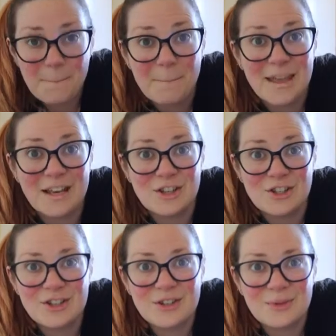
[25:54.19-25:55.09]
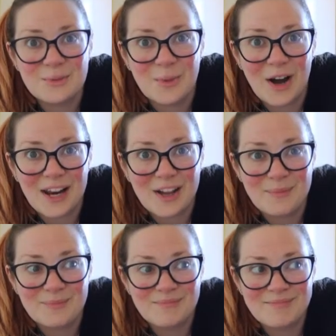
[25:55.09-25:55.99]
binge while
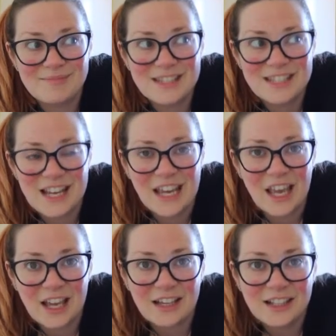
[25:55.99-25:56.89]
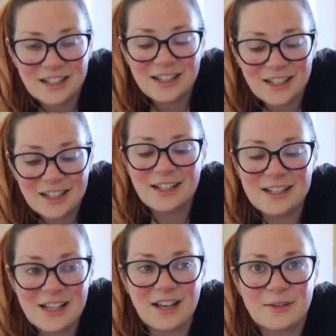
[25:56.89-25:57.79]
I'm sticking
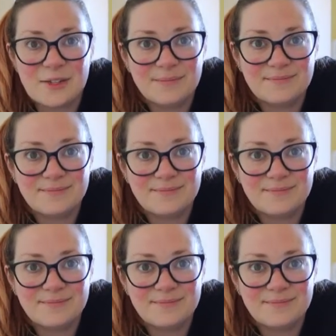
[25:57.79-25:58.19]
circles on.